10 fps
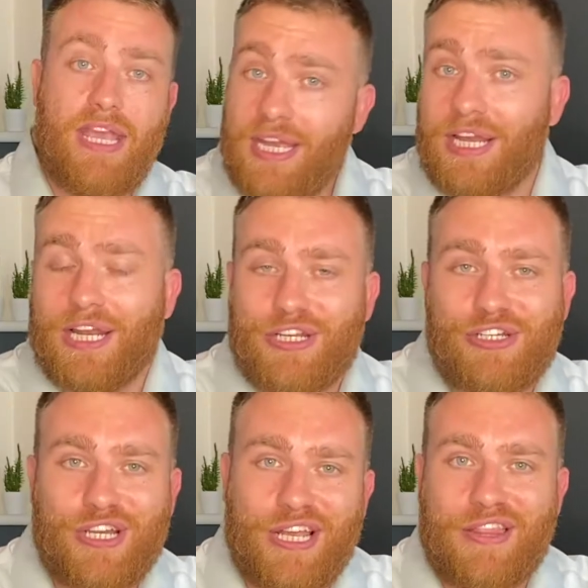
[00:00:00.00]
In
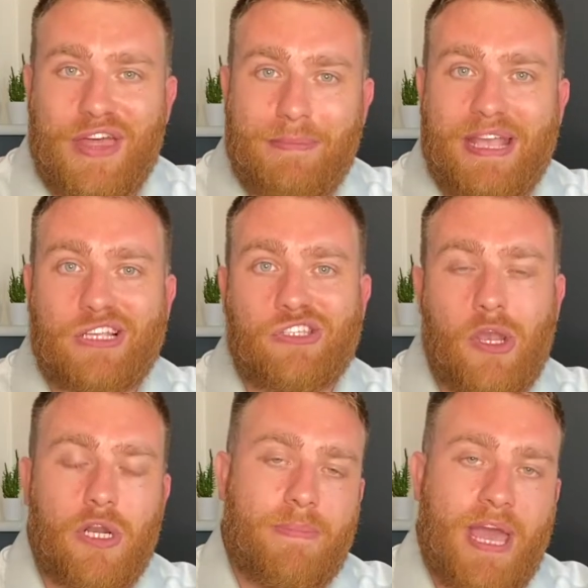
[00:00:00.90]
English, they make
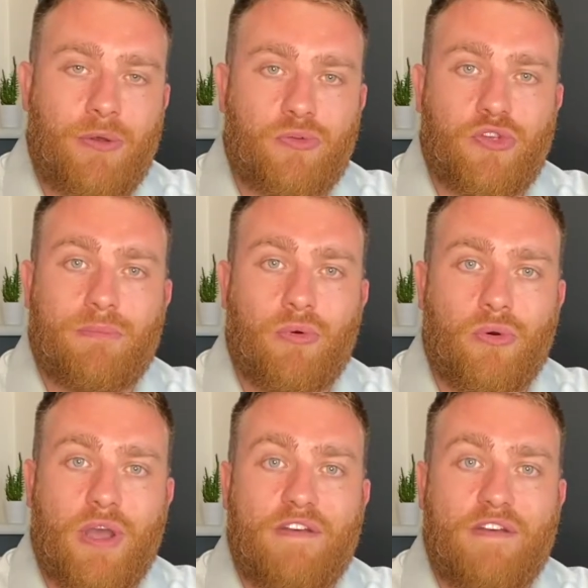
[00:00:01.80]
solar panels more